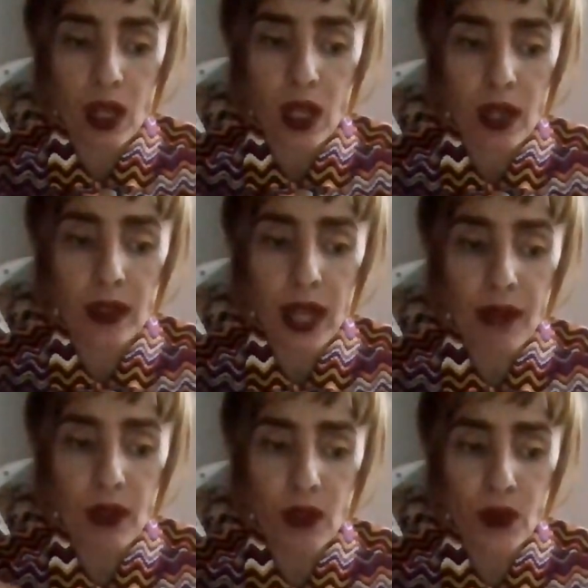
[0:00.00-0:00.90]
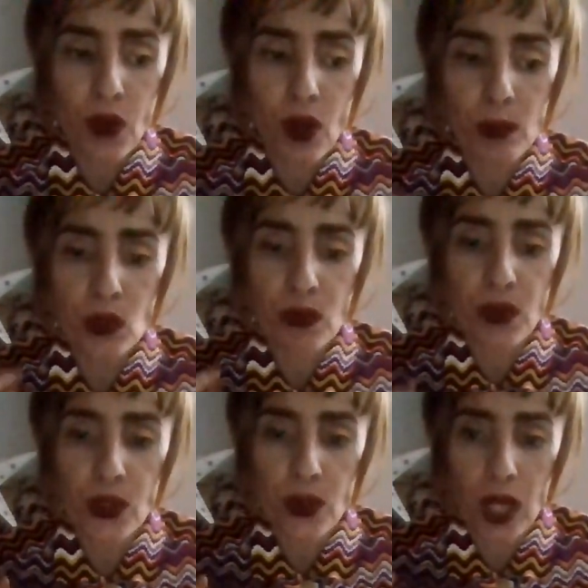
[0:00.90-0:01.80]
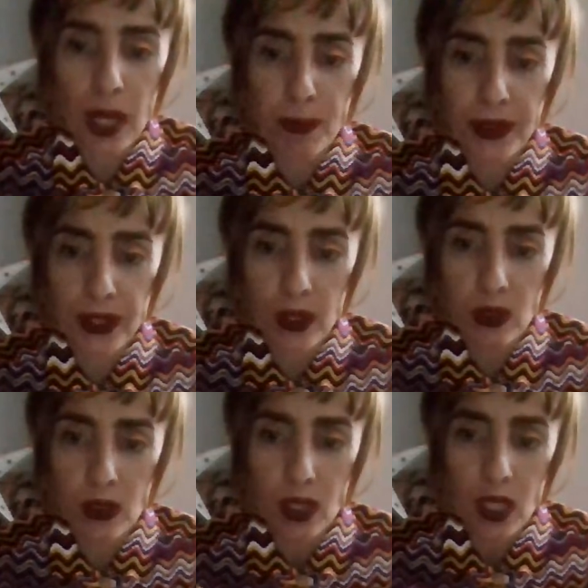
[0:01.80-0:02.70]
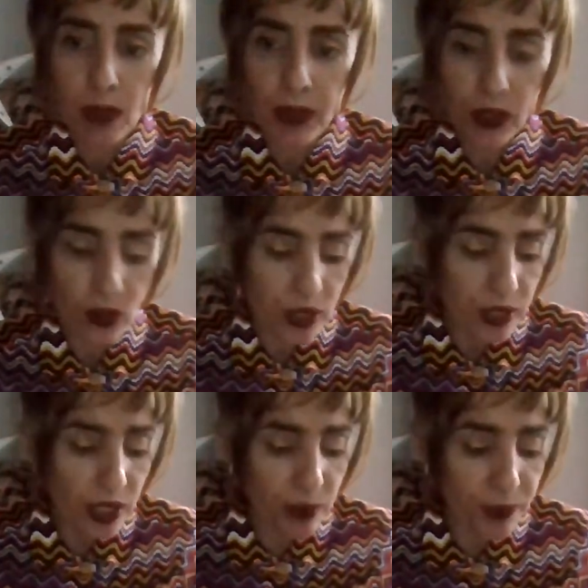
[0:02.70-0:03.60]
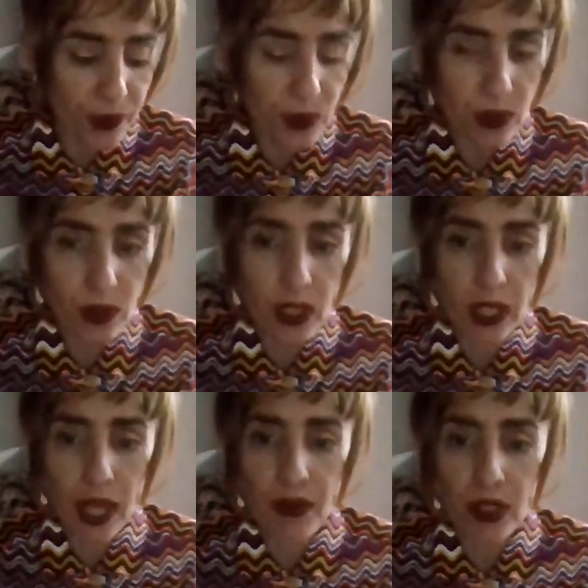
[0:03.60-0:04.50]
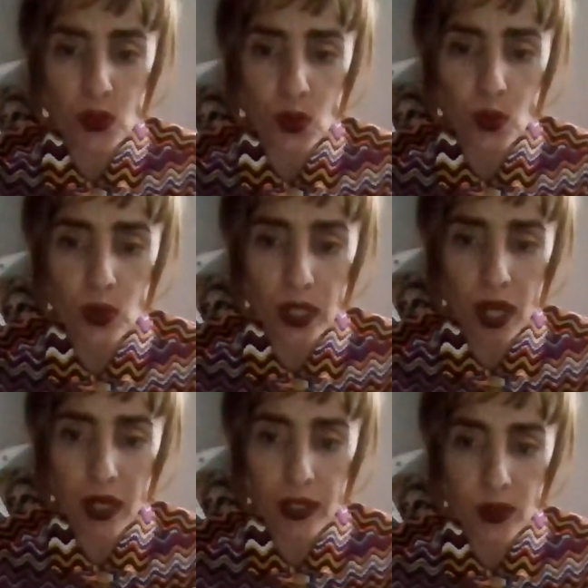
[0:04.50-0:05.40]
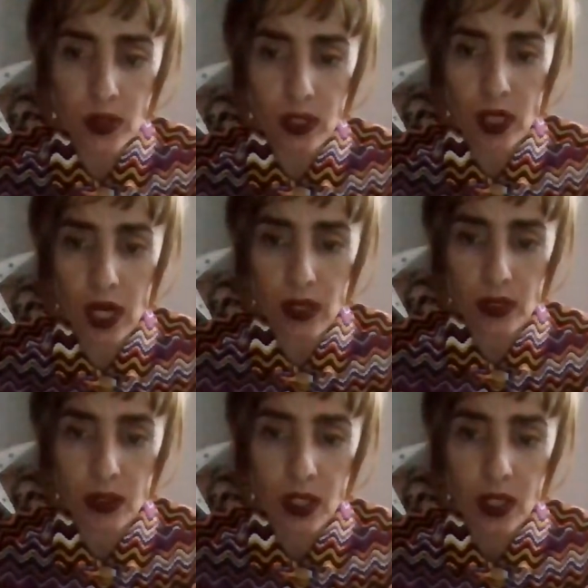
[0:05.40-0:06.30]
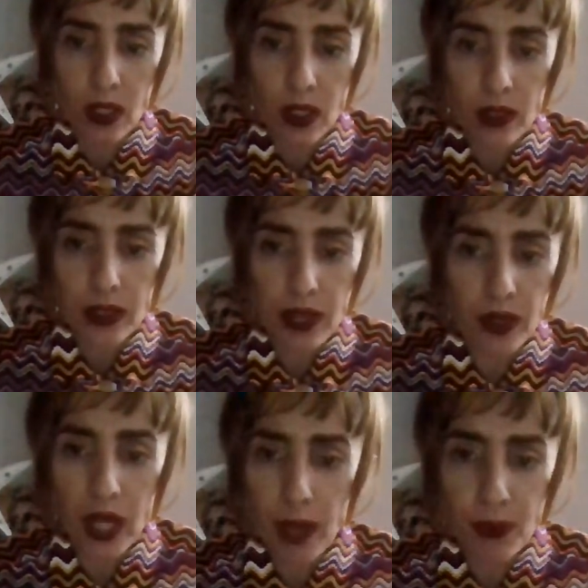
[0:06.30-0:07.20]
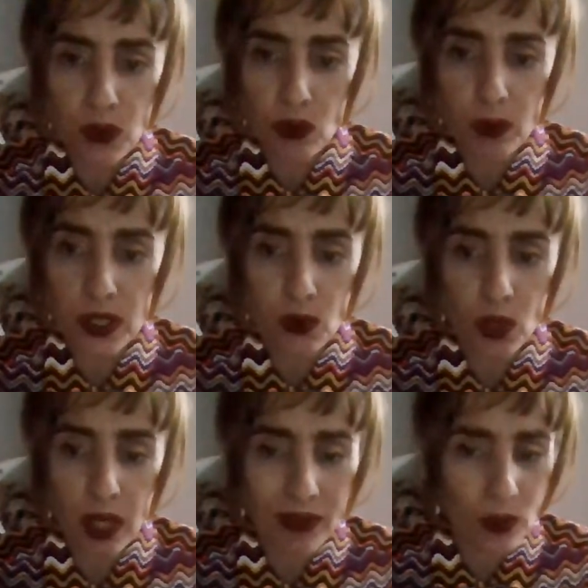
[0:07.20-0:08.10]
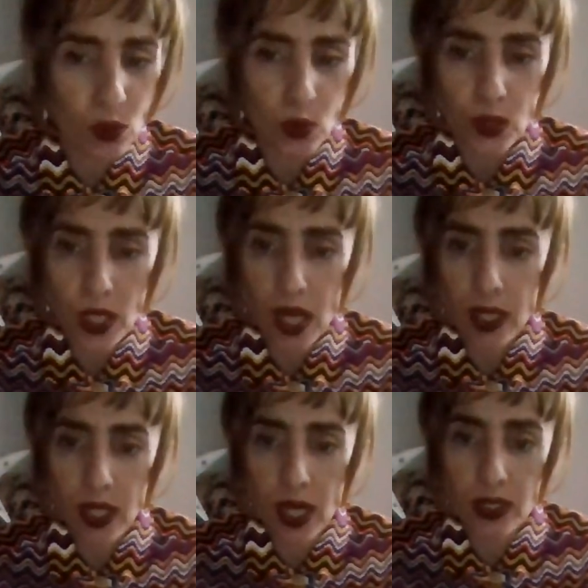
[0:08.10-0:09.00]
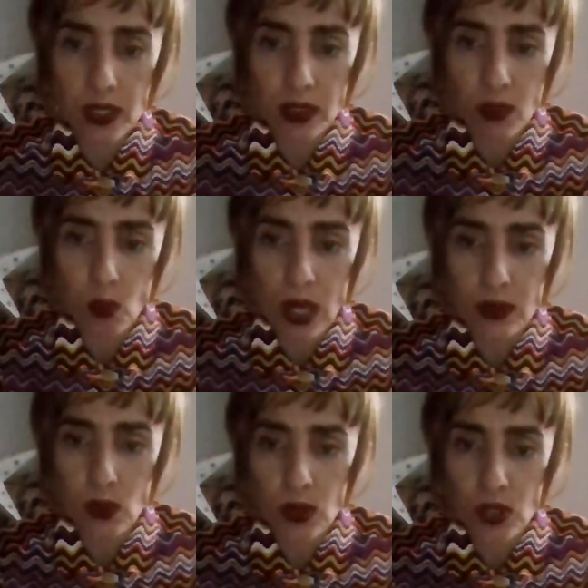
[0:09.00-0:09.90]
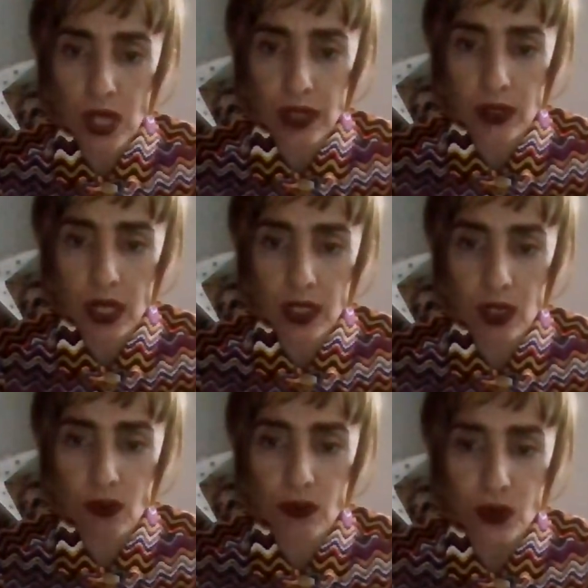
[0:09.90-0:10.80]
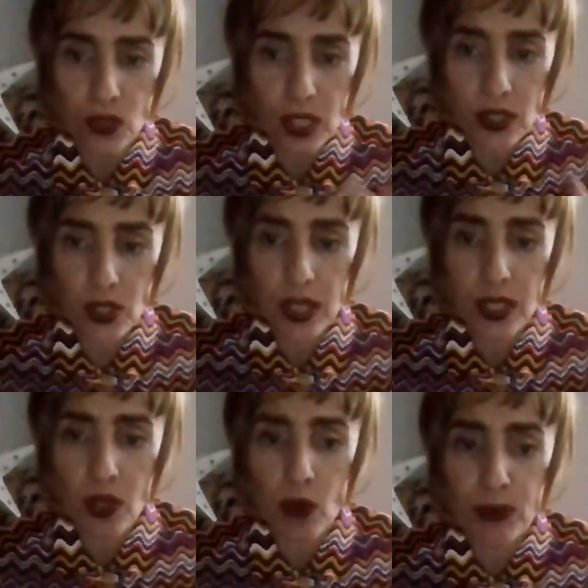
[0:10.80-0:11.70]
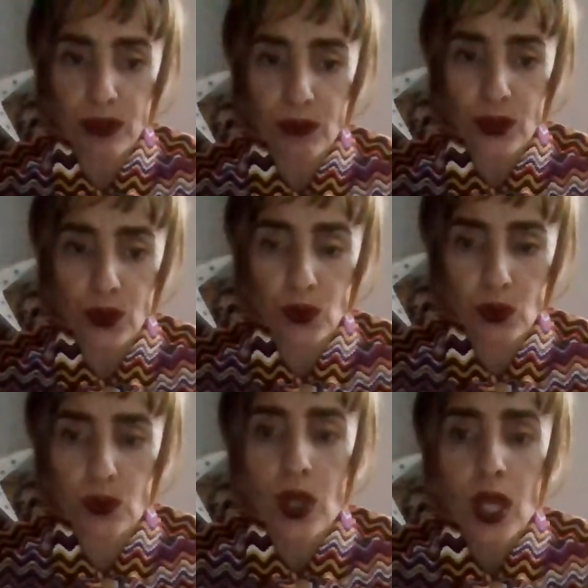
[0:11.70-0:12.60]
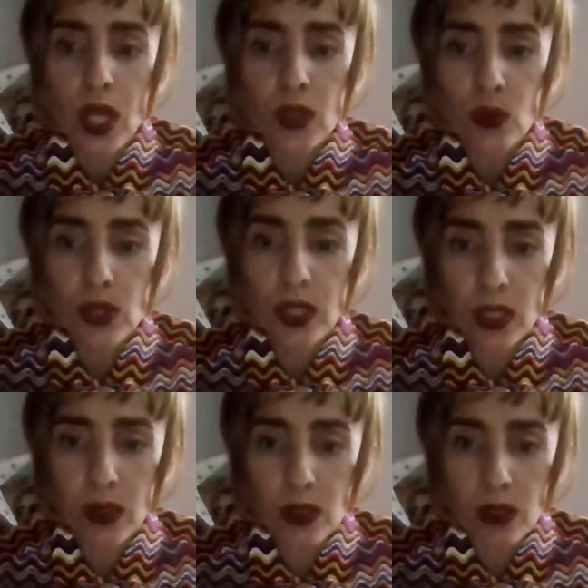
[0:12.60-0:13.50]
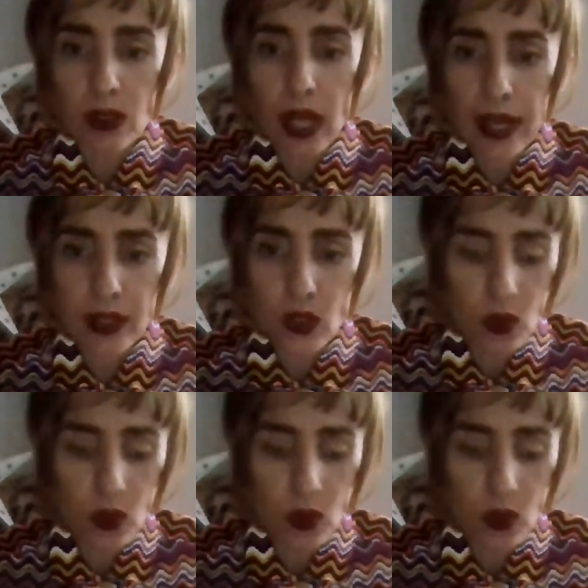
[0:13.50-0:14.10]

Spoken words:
level of hormones for your happiness. Because this is personally having two darkest cards. Never happens to me to have two dark cards, one to each other, Angelo. For just general opening for you, do the girls like